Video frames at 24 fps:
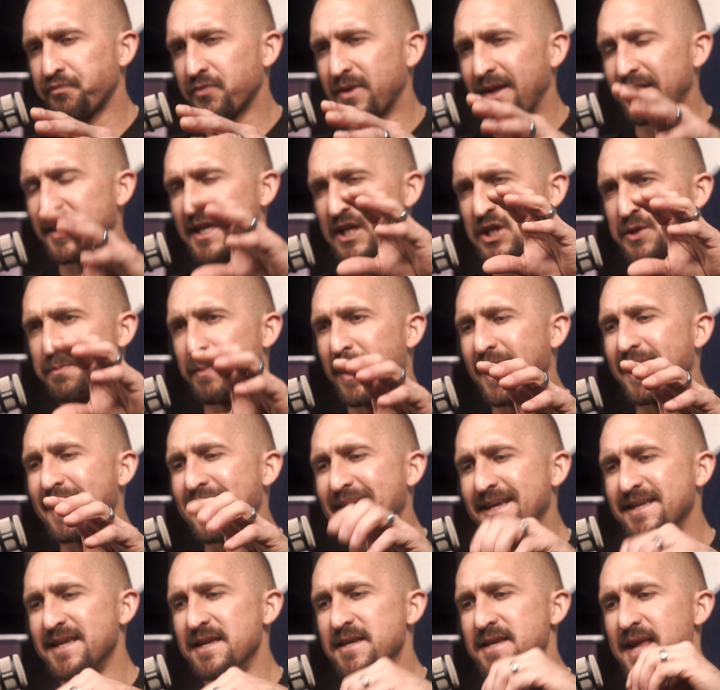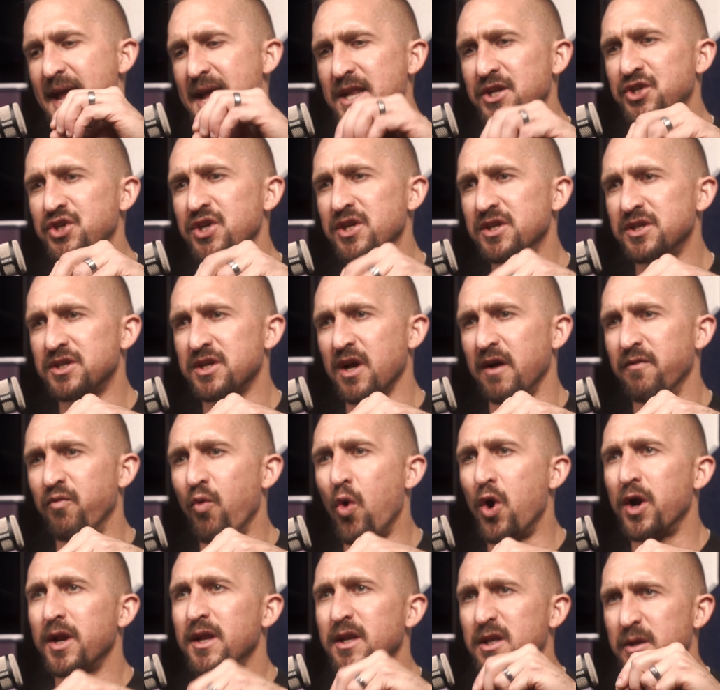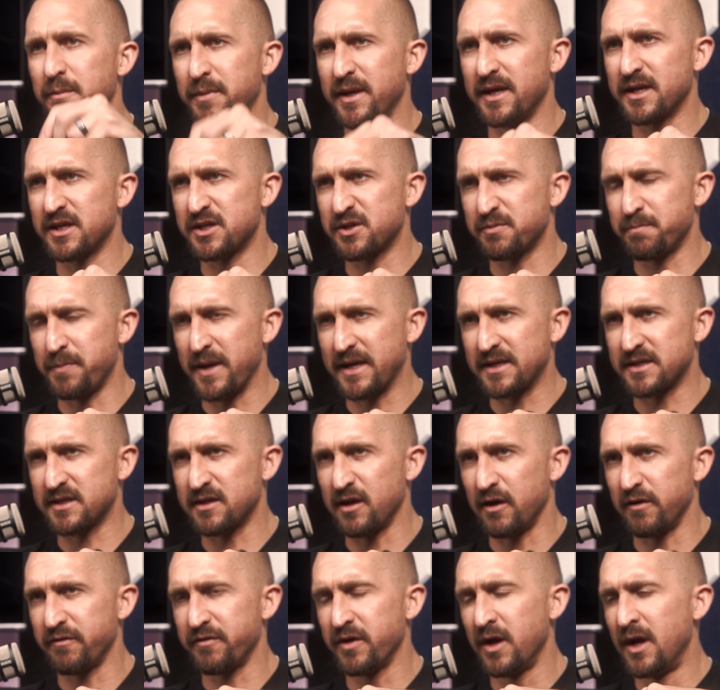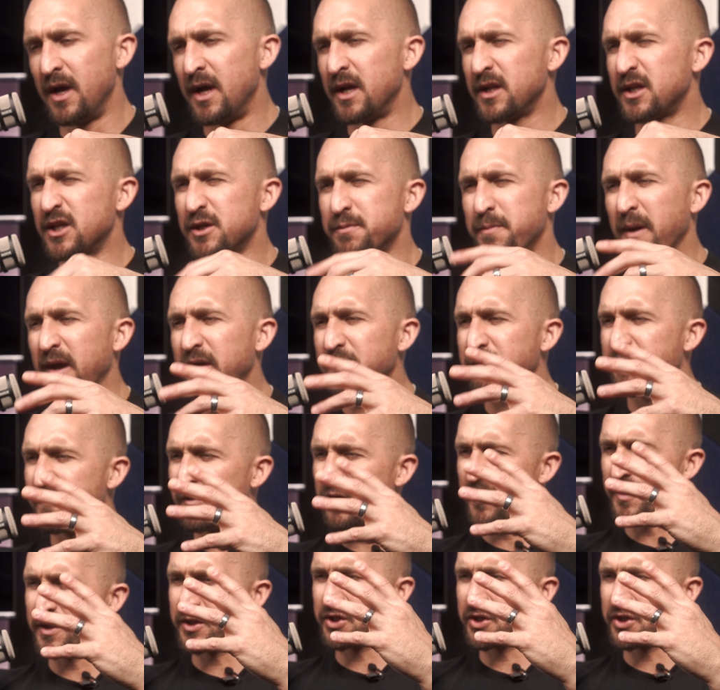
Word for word: despite his intentions of wanting to be his best self, despite feeling